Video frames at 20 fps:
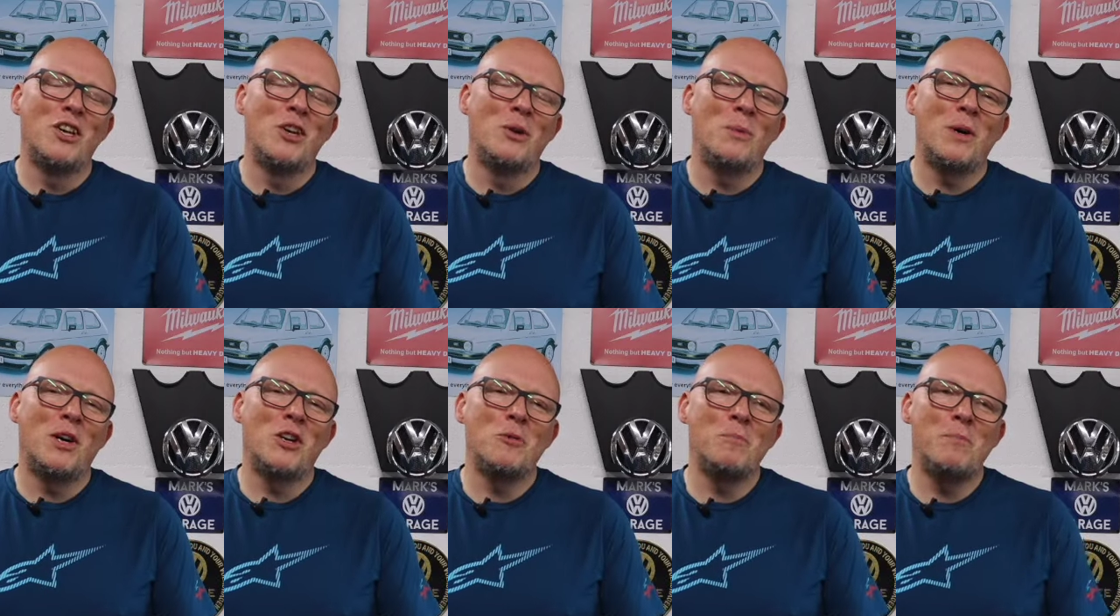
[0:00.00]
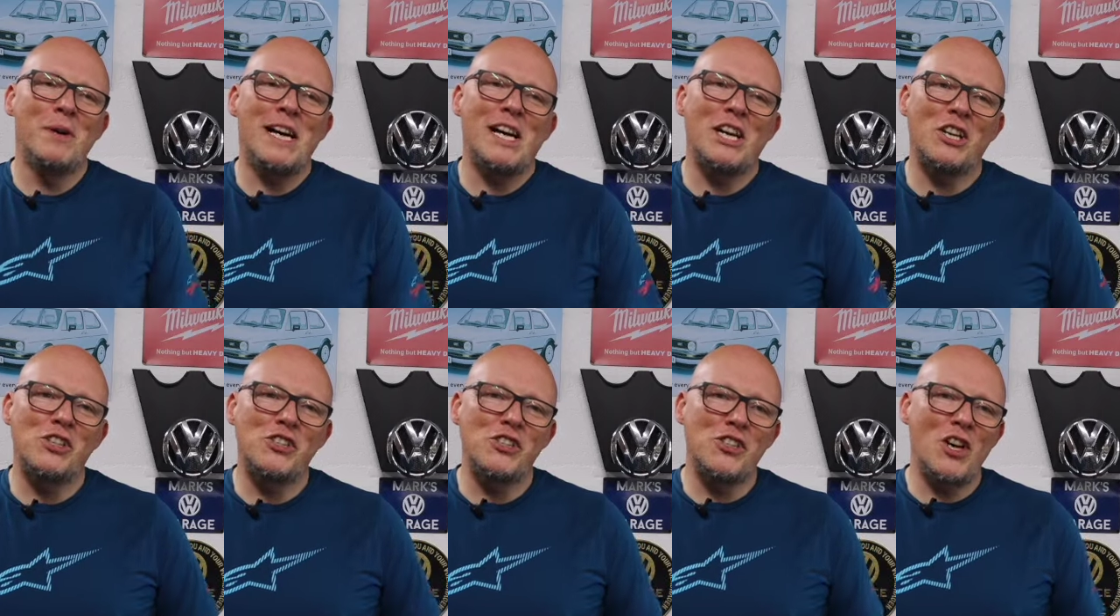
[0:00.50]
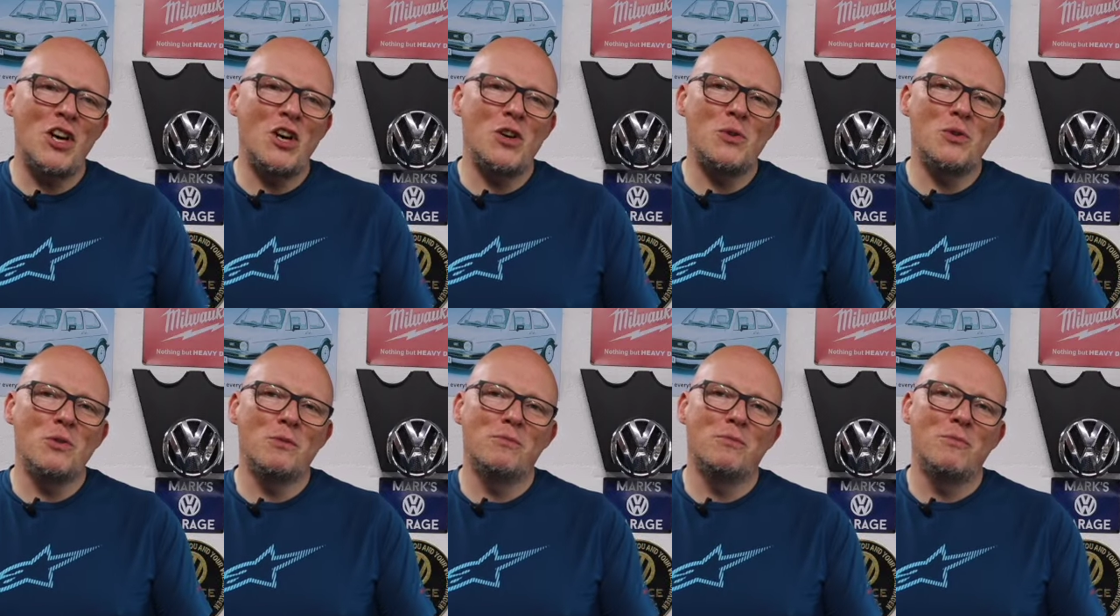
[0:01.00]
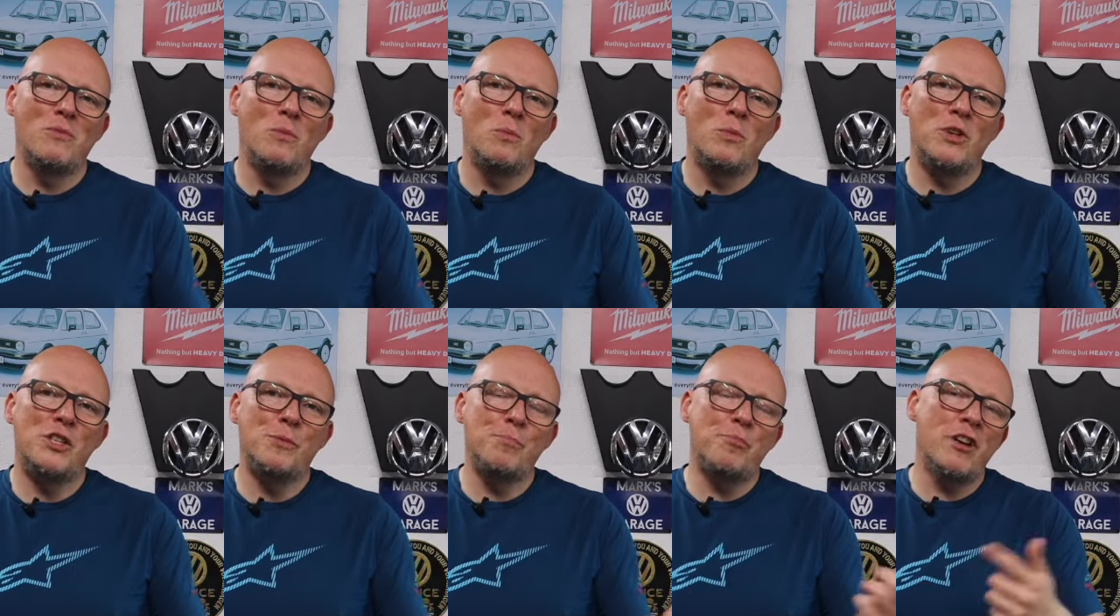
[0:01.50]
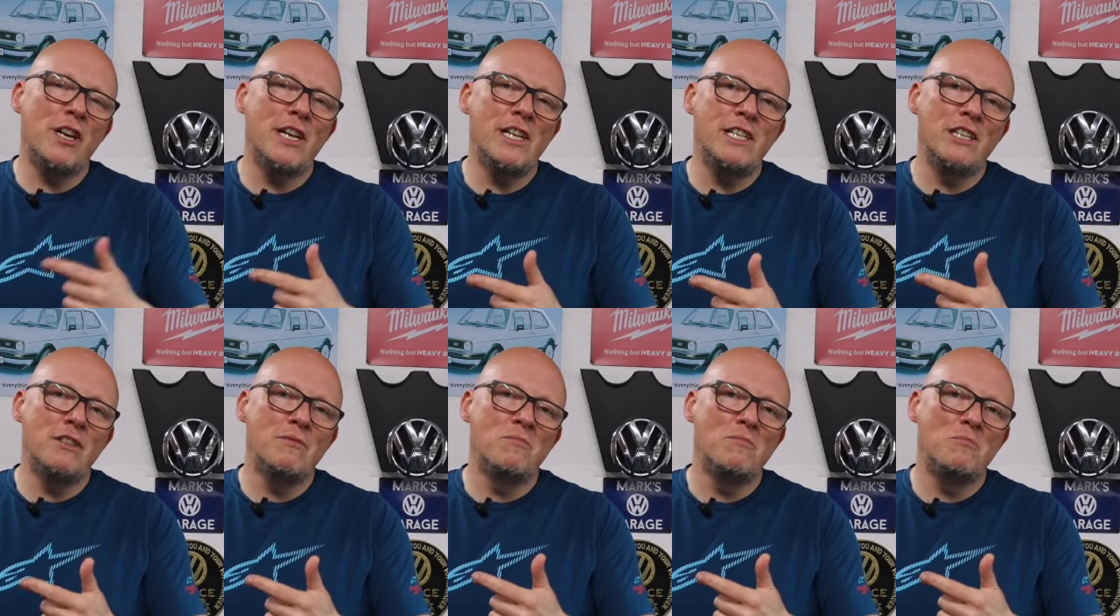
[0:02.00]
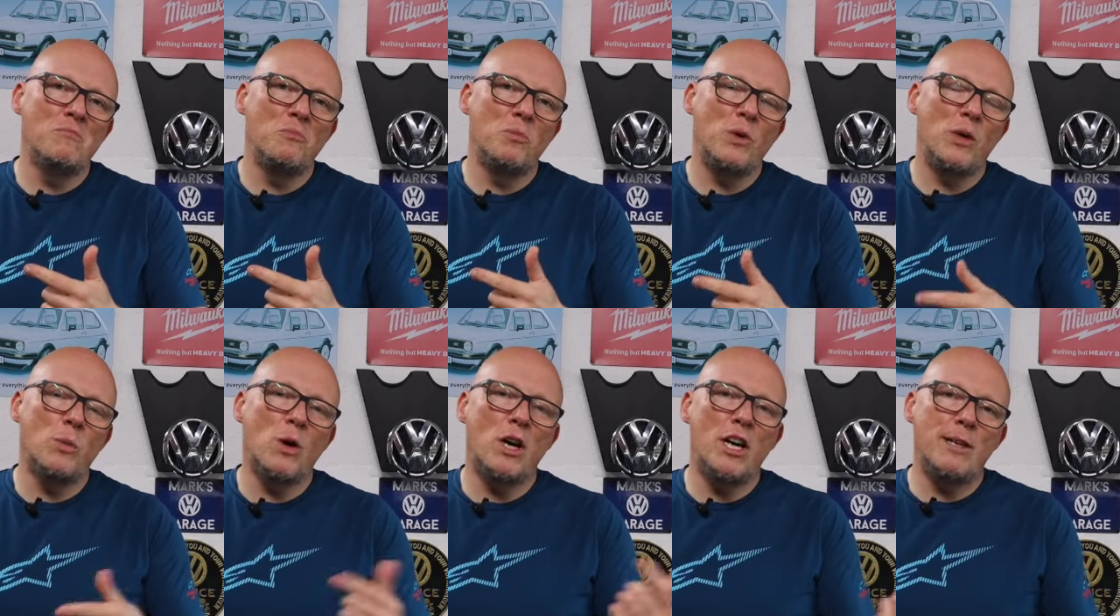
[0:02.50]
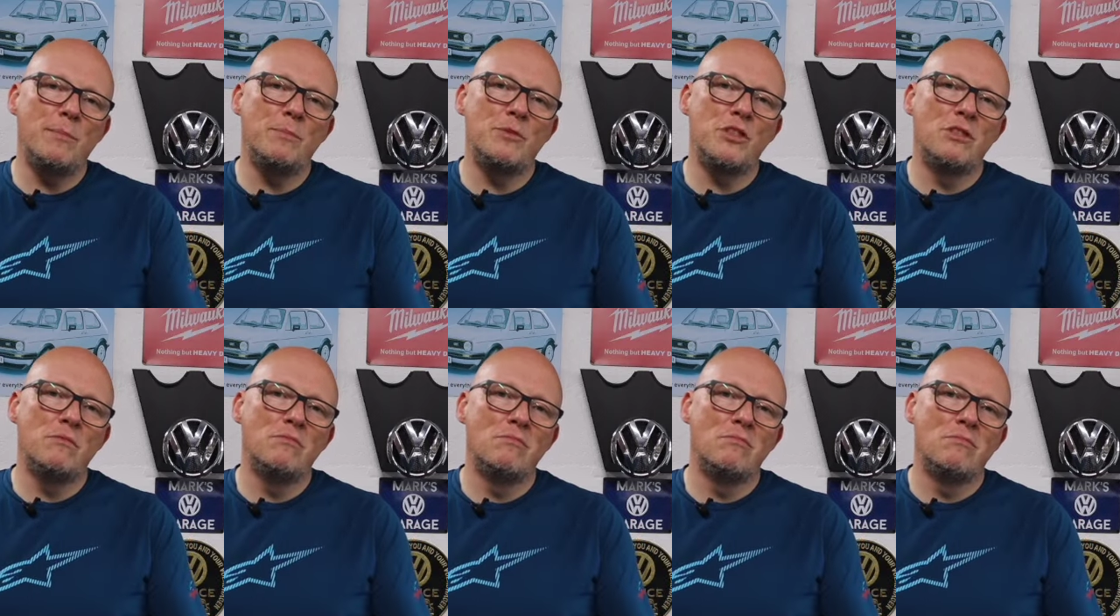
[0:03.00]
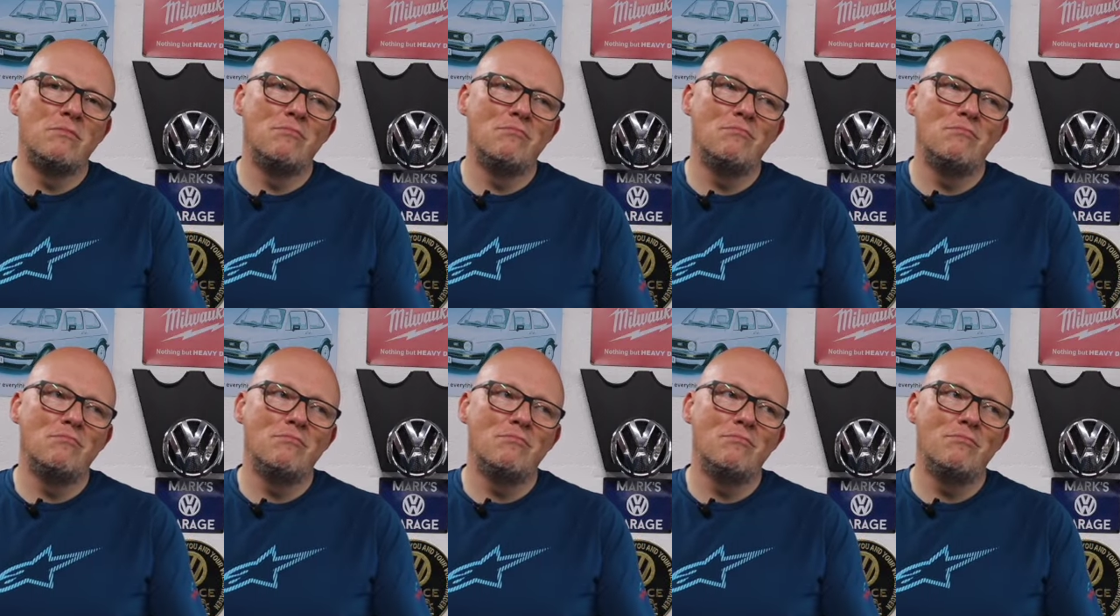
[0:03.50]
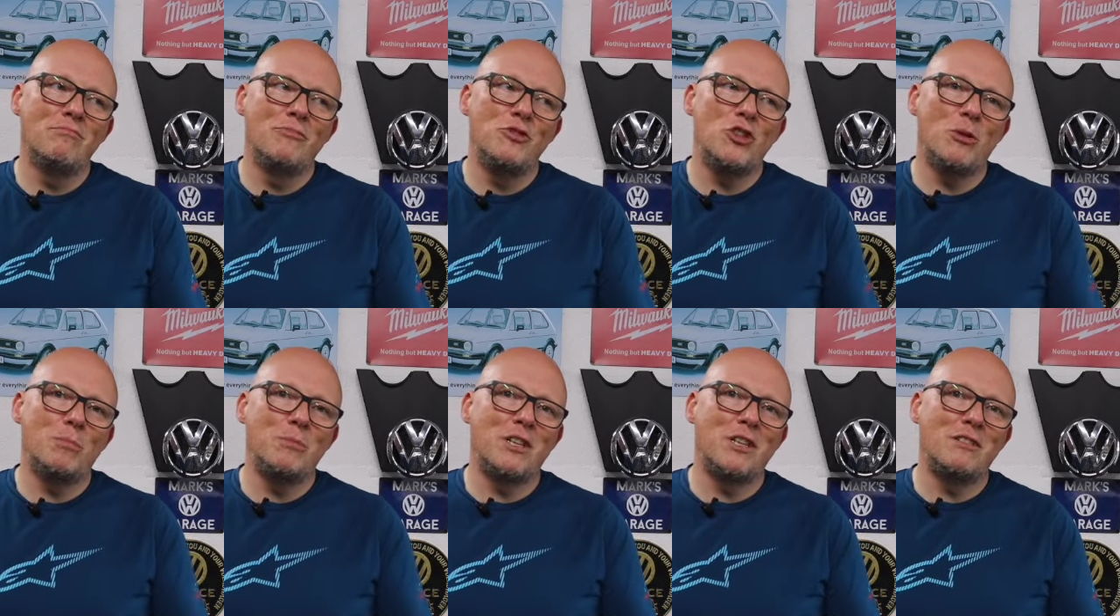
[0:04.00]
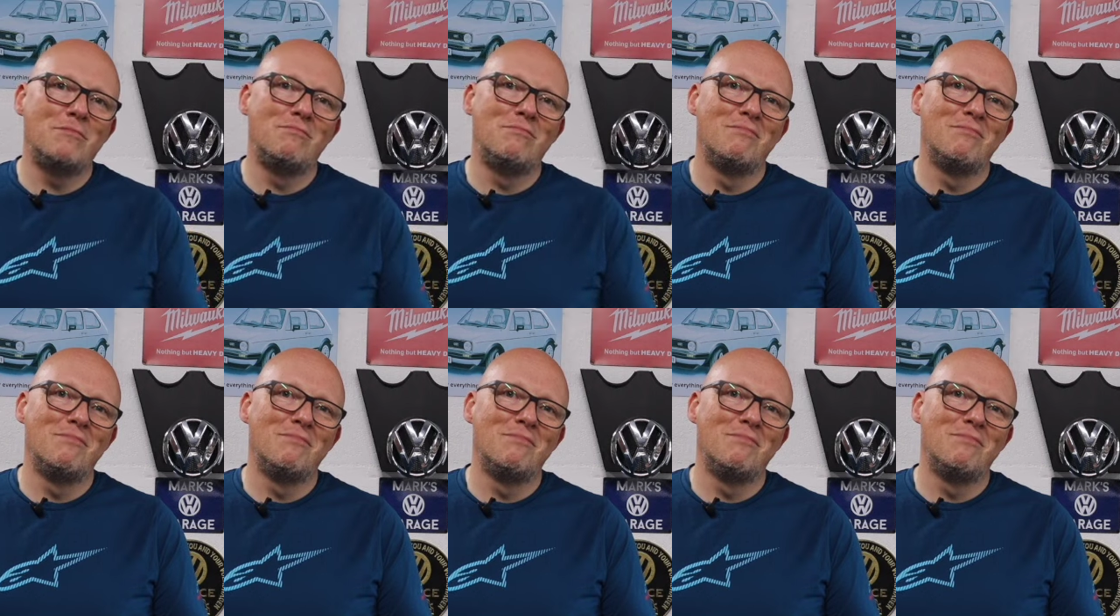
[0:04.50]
Welcome back. So we sprayed, we wiped, job done.